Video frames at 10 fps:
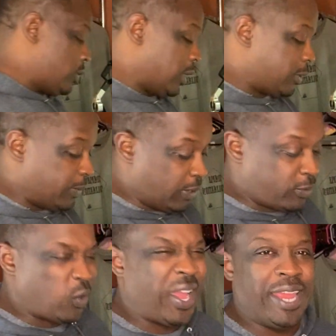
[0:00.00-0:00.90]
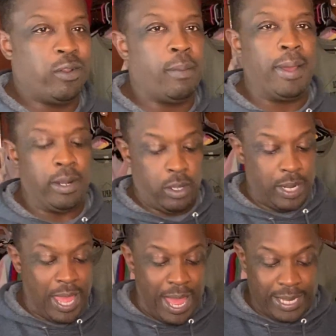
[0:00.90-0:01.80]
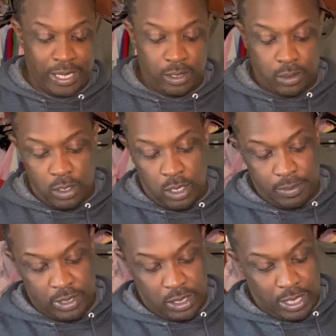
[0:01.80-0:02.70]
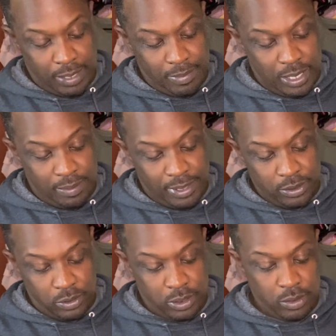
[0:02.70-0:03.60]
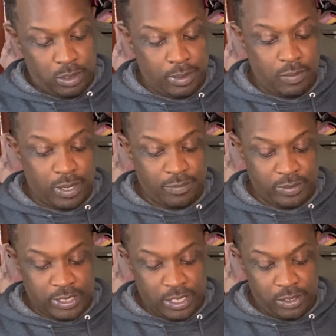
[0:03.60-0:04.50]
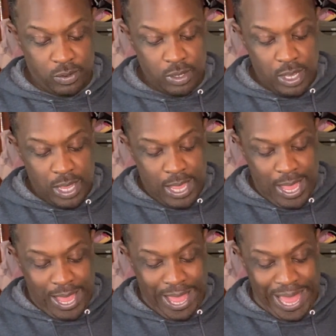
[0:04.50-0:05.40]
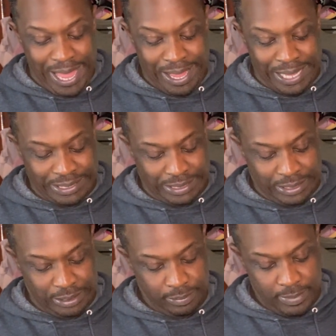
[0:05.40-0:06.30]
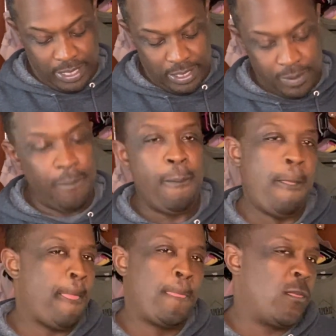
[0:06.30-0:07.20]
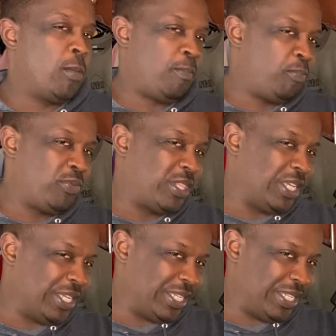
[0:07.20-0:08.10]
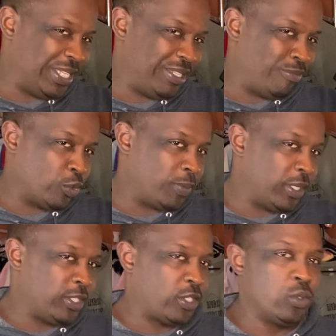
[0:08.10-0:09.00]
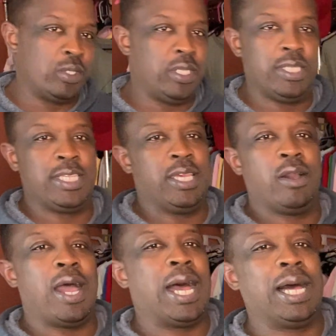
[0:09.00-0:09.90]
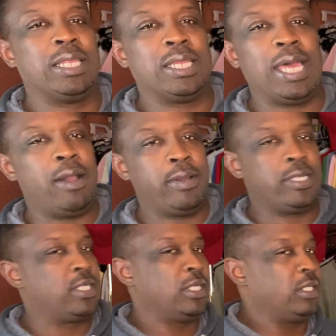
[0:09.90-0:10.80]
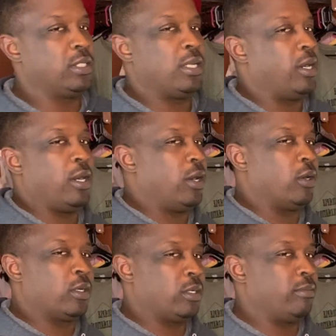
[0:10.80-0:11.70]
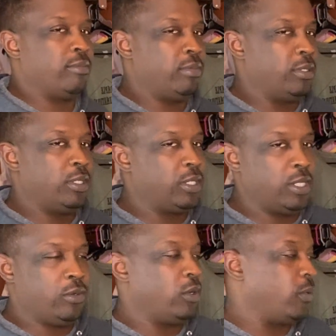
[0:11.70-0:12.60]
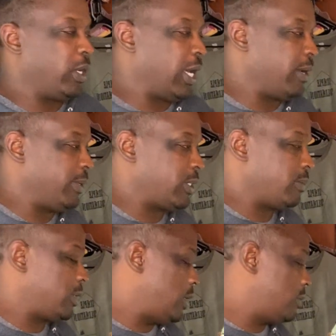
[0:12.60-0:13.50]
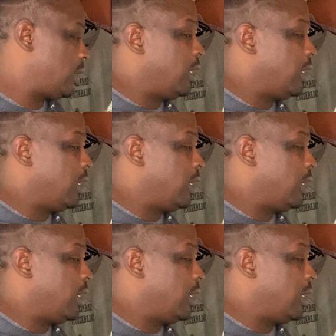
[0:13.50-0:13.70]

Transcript: Trust me, I'm so anal about all that. I get alarmed, and like my daughter or my wife will tell you, man, the most minuscule detail, I'll allow it to irk the you know what out of me sometimes.